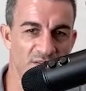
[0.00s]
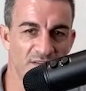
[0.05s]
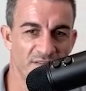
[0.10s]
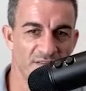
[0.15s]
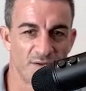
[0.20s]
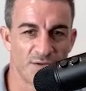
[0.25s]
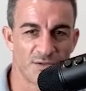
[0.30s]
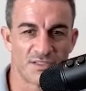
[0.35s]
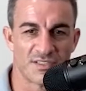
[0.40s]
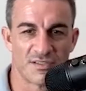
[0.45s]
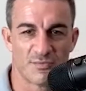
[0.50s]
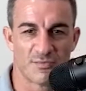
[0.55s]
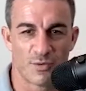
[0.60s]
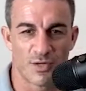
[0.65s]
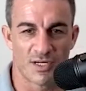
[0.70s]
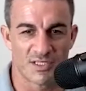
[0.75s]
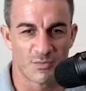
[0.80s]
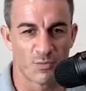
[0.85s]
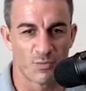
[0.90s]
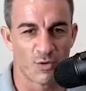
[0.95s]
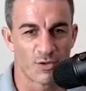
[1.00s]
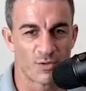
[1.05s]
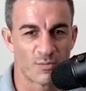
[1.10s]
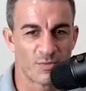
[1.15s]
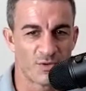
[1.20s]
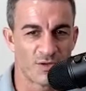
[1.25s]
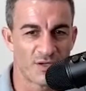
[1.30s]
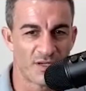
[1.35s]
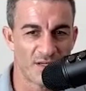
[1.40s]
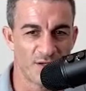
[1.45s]
The folks that have watched
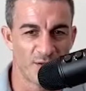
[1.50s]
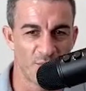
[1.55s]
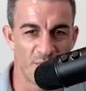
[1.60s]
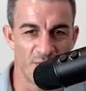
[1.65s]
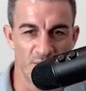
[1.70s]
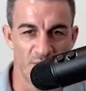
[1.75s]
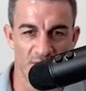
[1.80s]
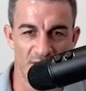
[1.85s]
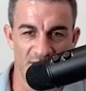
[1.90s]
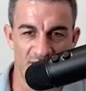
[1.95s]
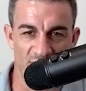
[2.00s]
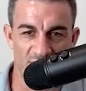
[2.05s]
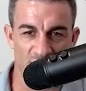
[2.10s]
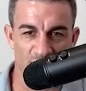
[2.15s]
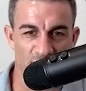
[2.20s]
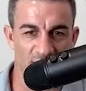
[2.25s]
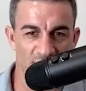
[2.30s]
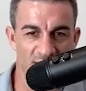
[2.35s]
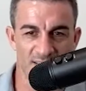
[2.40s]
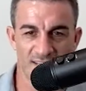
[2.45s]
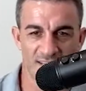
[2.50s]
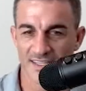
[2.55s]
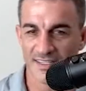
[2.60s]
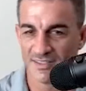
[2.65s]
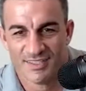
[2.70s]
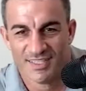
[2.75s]
Waterboy, I know people that talk like that.